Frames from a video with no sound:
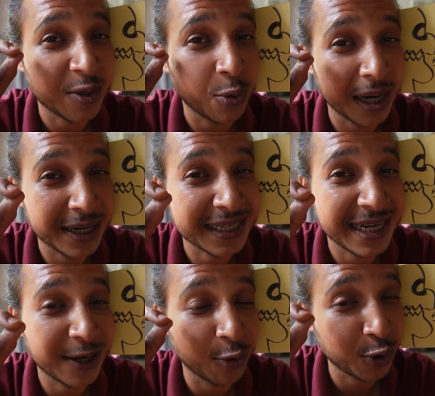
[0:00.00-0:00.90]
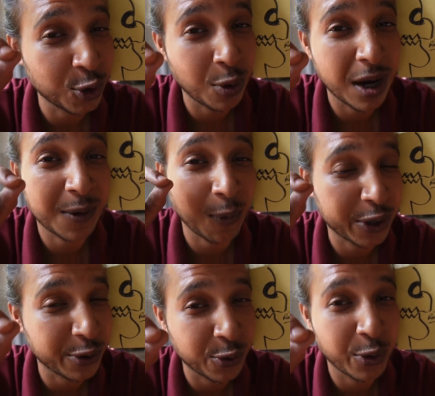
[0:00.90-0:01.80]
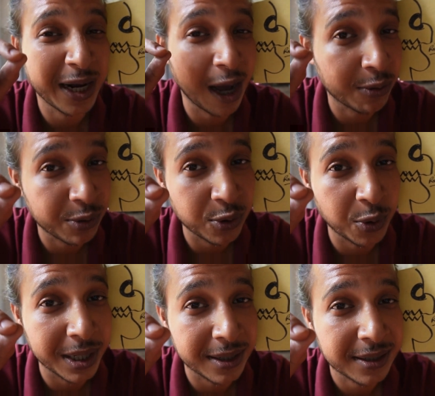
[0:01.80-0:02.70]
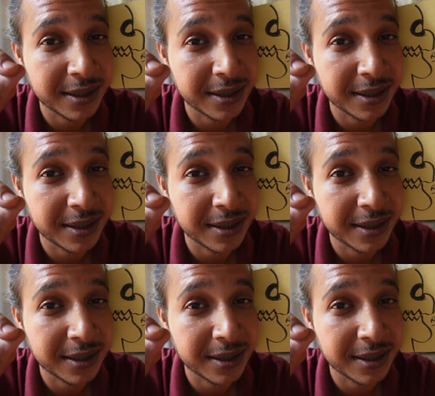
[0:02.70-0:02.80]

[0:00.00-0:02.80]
to understand who you are, what you do, and how you do it.